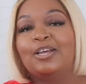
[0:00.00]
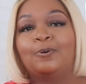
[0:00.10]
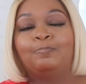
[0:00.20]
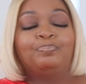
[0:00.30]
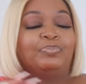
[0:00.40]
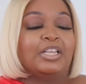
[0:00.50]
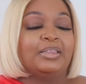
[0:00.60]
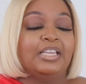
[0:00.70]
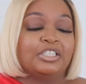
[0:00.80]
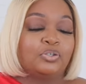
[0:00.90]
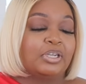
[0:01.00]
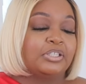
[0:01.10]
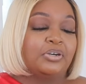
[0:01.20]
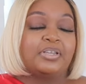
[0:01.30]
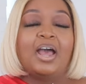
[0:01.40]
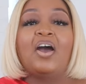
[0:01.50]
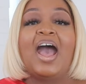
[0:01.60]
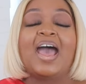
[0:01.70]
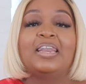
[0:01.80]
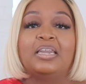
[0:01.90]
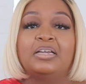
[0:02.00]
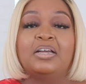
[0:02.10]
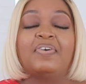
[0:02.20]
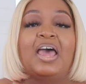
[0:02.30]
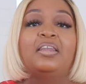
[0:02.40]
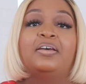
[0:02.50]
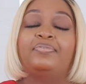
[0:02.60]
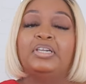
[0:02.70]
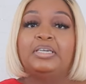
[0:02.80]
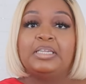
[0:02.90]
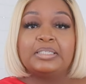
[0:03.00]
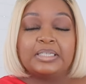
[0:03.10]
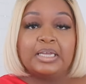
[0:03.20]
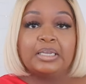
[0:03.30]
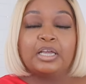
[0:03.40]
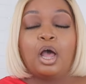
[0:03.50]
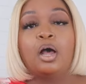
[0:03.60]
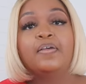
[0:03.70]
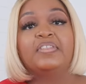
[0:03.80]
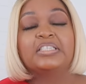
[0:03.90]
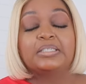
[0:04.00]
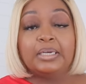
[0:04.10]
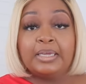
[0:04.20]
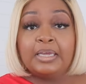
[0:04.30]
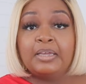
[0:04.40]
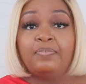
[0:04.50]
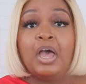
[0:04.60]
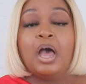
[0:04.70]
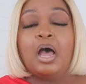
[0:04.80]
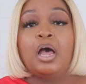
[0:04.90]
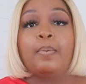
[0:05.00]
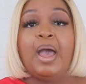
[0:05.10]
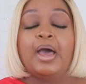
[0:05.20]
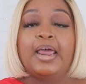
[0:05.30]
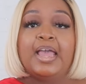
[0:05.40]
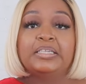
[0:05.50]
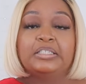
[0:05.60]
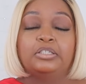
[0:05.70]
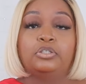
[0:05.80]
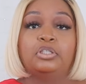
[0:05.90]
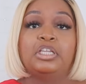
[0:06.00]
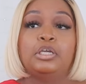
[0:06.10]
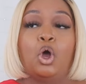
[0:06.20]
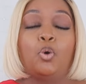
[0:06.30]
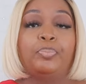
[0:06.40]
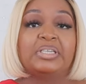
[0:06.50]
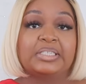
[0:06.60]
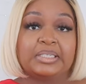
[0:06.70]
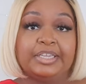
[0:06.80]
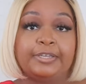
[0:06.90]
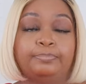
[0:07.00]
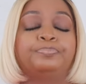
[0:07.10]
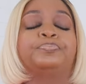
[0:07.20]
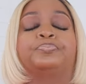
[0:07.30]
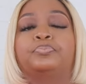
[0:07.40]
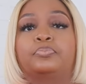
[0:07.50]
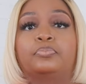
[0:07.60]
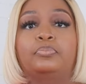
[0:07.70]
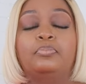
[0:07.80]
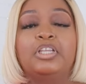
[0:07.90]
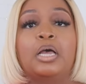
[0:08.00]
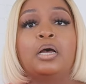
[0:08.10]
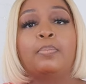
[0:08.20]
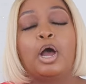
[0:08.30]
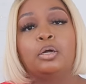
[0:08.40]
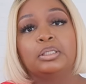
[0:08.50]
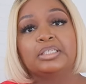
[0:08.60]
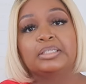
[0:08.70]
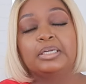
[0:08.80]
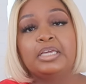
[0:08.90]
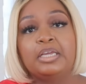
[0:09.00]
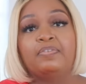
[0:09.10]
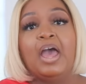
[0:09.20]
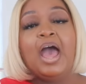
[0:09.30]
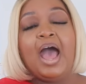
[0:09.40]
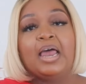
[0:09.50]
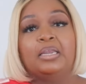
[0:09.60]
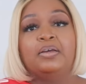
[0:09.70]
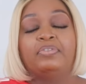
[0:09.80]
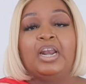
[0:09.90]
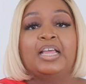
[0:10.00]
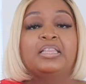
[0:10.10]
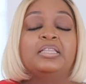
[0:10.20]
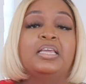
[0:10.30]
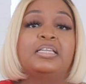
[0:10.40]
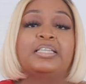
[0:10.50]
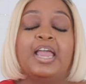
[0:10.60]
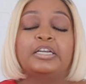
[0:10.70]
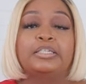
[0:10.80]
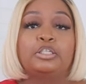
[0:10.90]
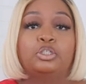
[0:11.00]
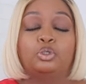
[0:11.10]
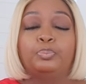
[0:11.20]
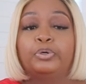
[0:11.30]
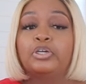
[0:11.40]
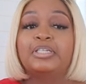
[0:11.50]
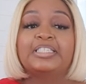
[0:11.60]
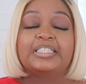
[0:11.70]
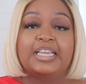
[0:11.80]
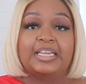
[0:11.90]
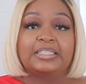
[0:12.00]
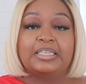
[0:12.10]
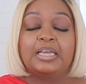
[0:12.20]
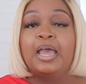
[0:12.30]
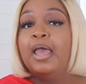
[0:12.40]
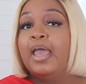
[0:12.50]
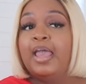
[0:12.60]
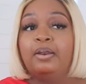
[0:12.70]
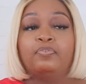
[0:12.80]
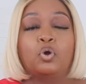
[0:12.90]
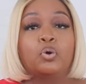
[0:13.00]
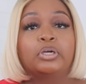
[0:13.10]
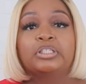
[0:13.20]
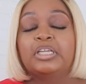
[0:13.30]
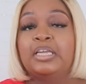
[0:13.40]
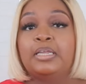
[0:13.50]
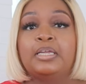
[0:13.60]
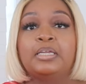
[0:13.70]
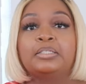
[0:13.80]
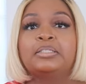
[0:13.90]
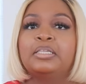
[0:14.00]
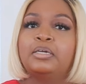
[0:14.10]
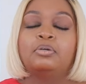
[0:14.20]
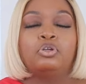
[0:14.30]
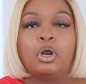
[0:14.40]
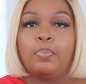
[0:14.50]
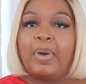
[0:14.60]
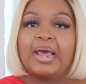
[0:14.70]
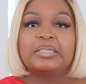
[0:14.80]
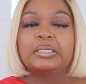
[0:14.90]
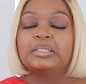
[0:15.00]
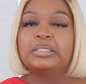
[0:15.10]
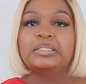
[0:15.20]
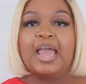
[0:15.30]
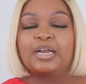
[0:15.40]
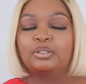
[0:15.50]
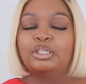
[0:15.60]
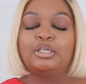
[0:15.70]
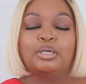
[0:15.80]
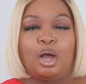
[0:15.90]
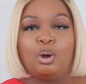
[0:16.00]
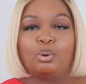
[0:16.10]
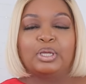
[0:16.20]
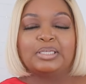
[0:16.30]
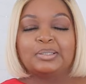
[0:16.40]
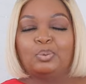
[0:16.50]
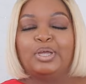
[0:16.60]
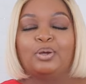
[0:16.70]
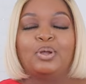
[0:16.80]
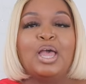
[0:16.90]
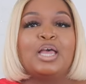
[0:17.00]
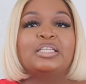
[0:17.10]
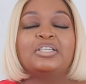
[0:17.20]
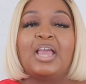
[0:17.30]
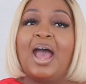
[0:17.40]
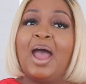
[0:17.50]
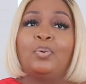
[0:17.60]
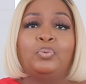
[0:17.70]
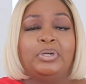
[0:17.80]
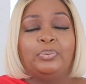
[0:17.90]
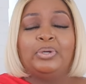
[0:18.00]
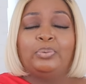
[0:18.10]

So this dress here, y'all, I love the detailing on the sleeve, how it has just the open slit on the sleeve. I love that. I think that is actually super sexy, and of course it is still, you know, modest because it's actually long as well. So yeah, I really